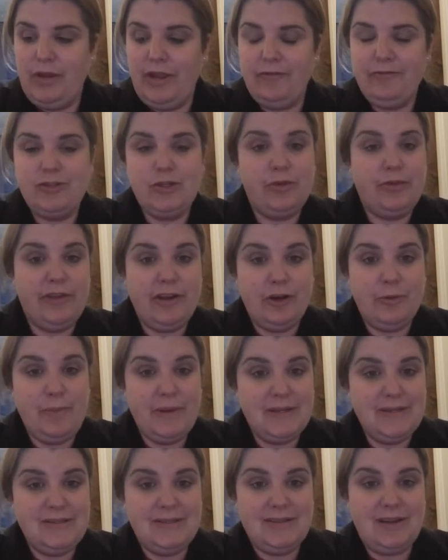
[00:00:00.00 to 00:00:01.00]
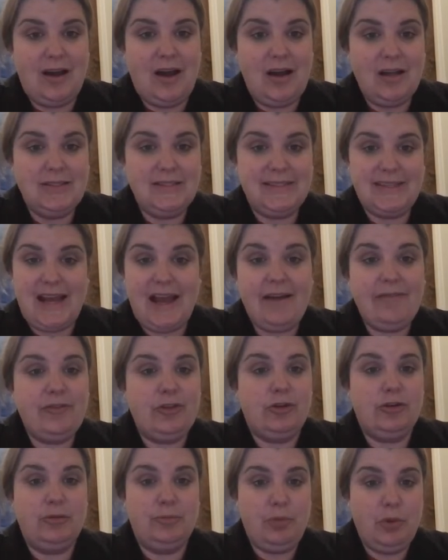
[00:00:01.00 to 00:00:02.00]
two therapists on staff
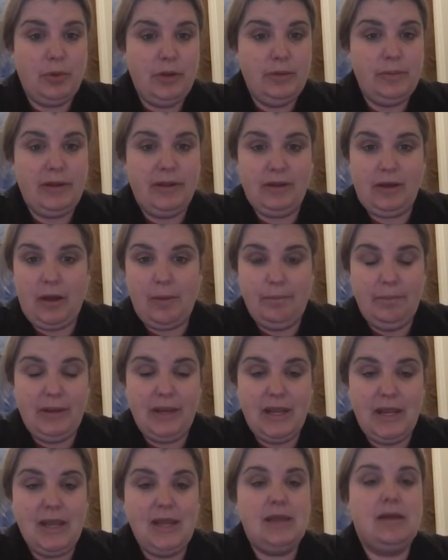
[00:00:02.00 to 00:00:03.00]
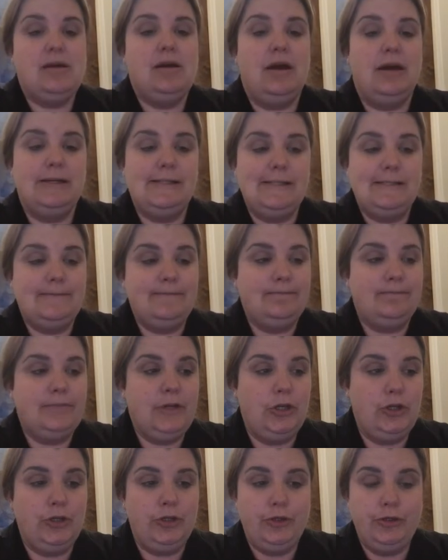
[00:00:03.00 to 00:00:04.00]
that are employed by the company,
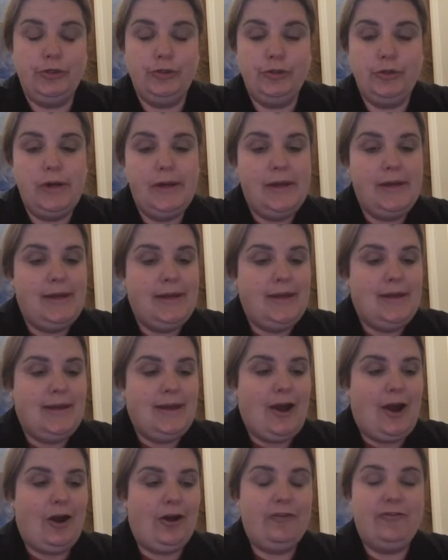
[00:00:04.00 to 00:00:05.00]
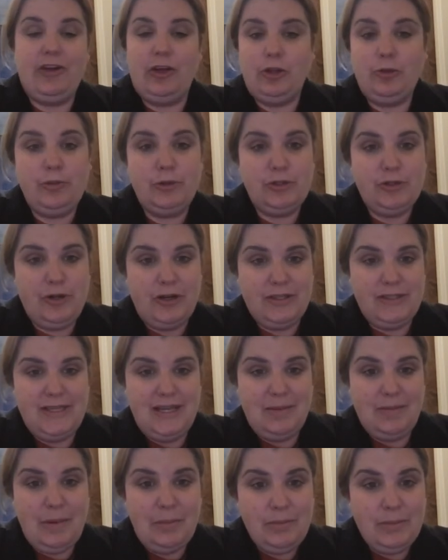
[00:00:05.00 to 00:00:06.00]
who are available to our
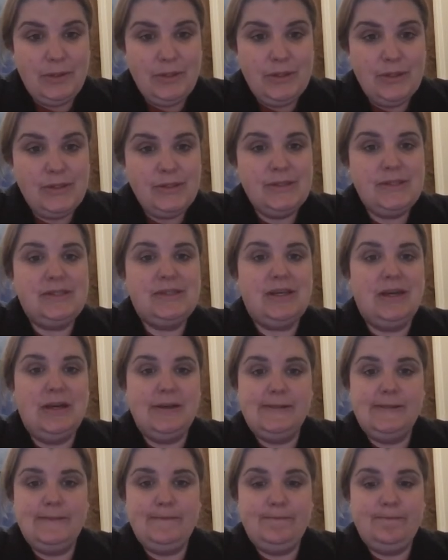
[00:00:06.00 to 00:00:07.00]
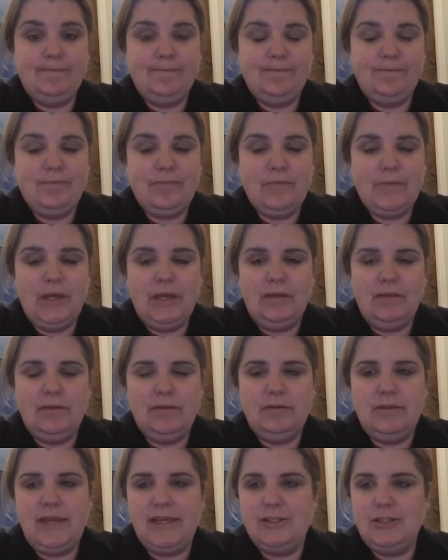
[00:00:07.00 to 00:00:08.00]
team members.
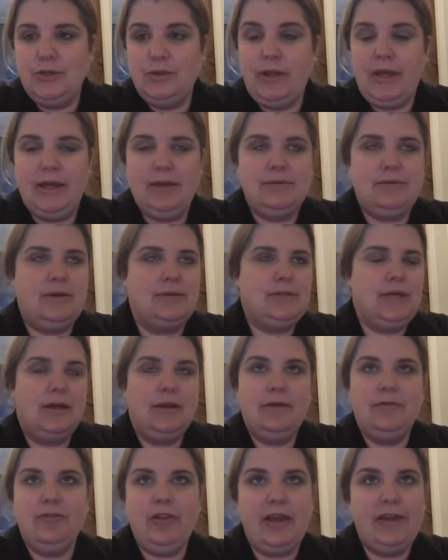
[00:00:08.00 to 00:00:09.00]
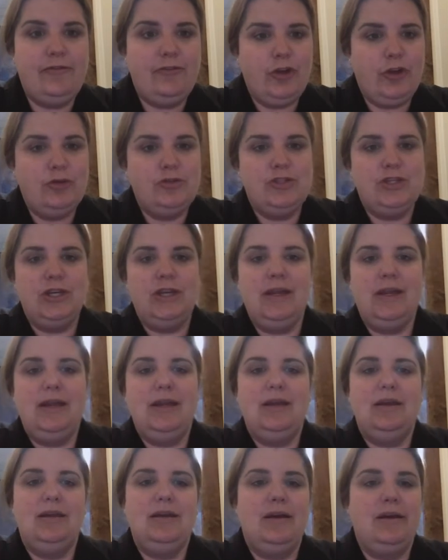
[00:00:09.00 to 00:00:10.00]
And they do like a ton of life
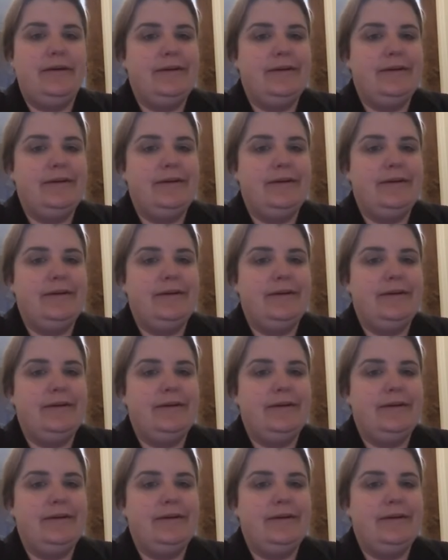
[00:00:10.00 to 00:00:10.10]
coaching.